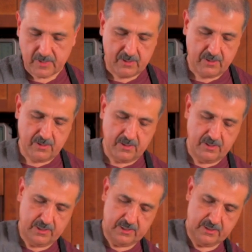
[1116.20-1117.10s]
Oh,
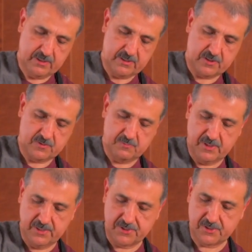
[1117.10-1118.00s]
it
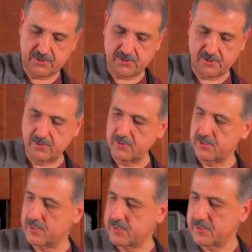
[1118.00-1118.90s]
smells so
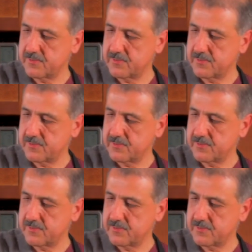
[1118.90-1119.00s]
good.